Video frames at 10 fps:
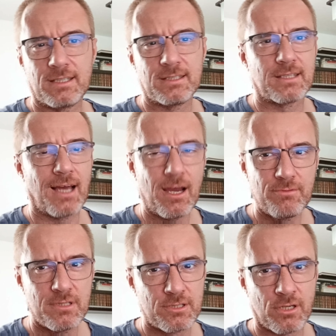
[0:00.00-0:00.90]
and I
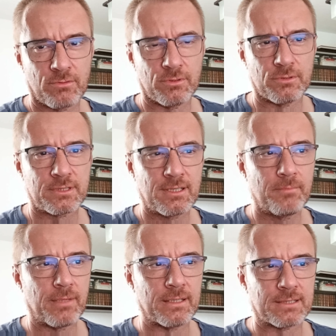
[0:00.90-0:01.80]
will show you
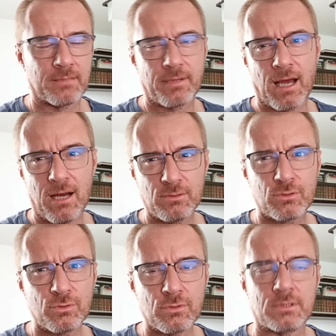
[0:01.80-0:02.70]
step by step how
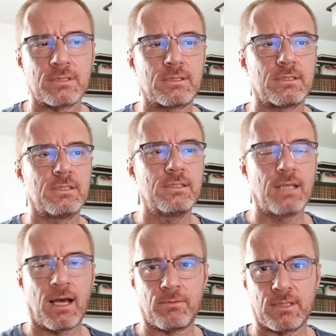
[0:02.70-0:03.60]
to use it
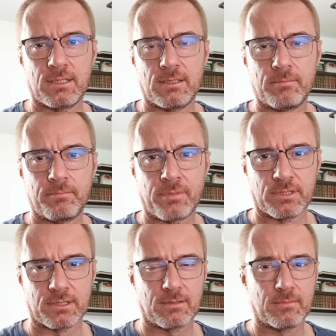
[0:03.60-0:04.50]
in our
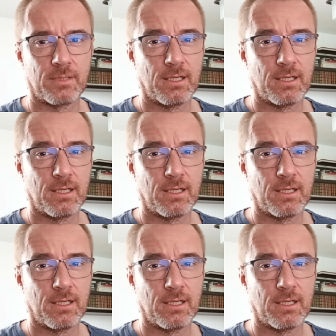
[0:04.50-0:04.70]
project.